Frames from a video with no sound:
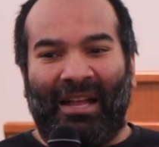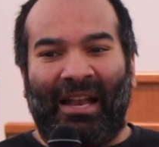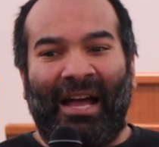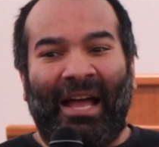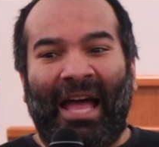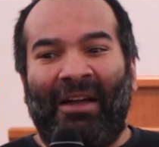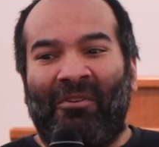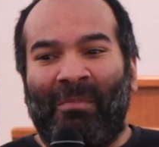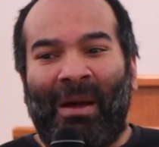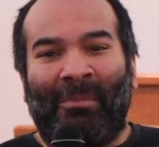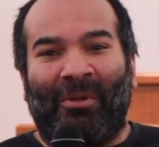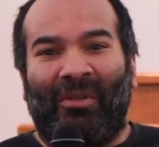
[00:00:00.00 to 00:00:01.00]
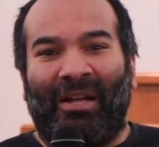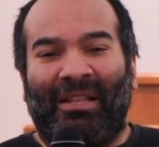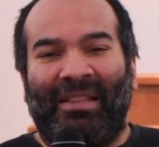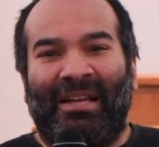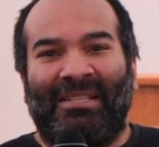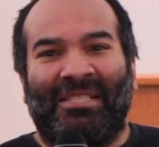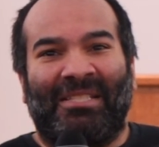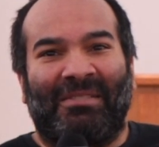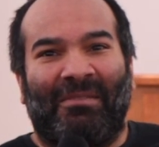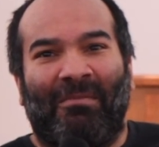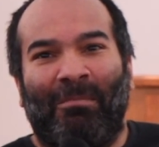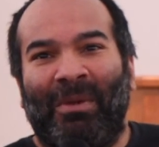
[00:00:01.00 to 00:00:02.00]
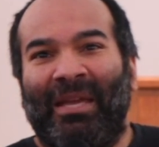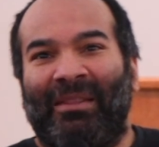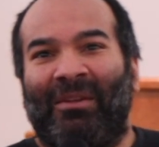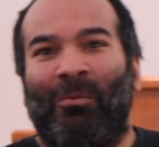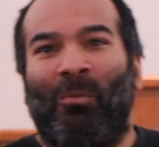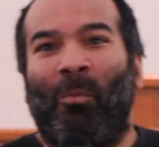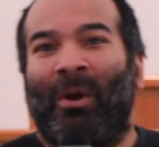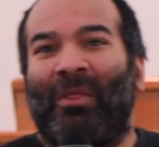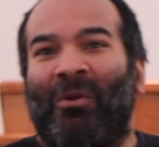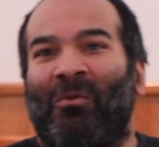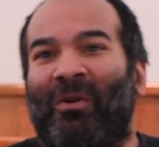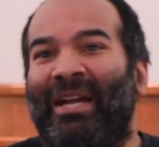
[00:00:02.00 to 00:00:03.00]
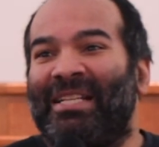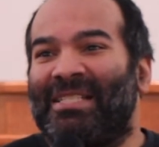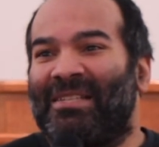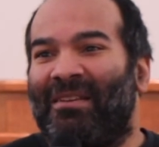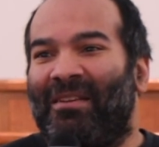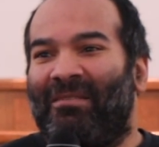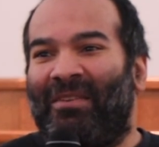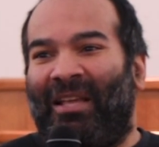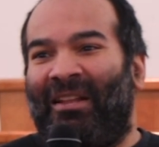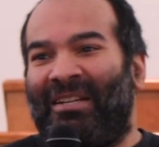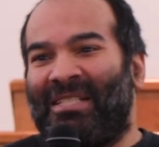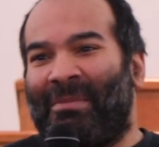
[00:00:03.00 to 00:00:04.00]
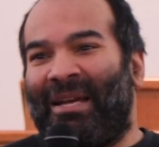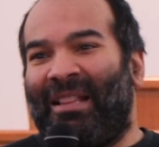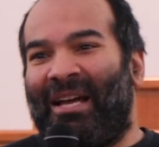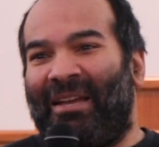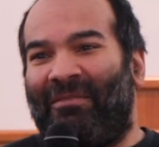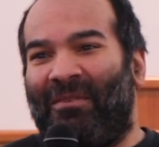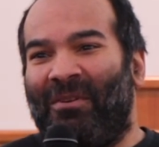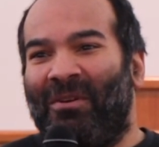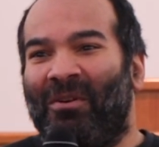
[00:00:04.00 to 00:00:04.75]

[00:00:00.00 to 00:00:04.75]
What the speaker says: And I remember that just being one of the greatest feelings of my life